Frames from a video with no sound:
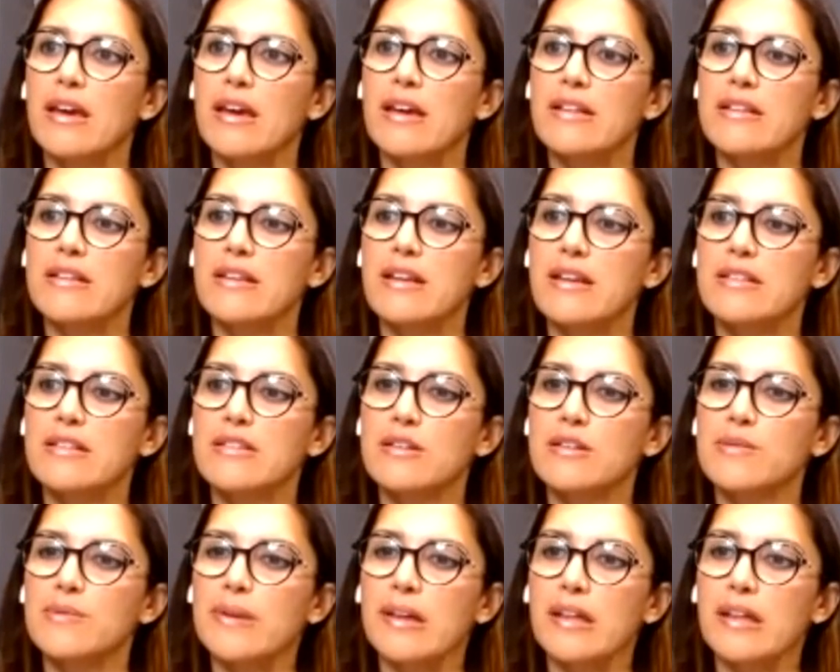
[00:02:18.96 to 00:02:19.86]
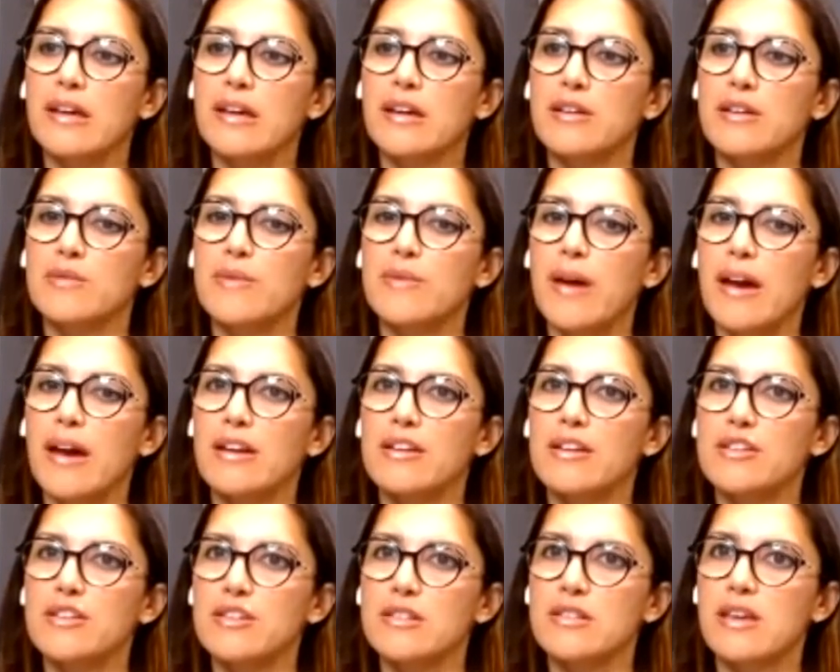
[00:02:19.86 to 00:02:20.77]
it's a really good way to
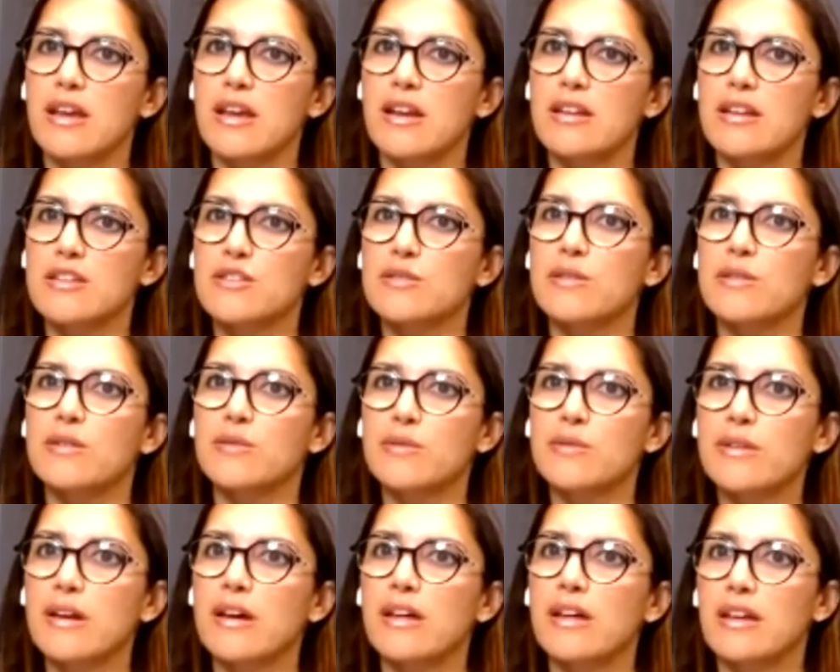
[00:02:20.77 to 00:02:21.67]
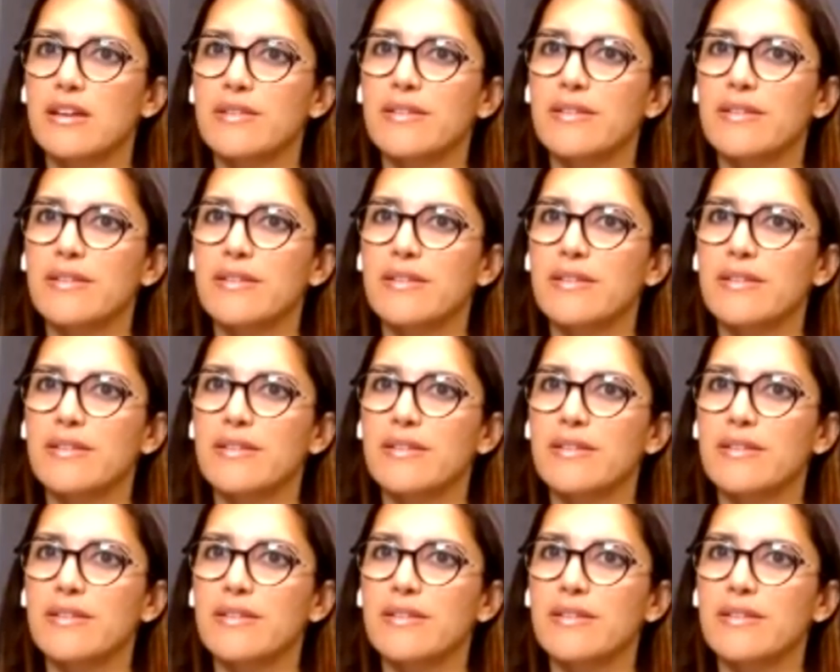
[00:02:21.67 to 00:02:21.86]
just get into a really,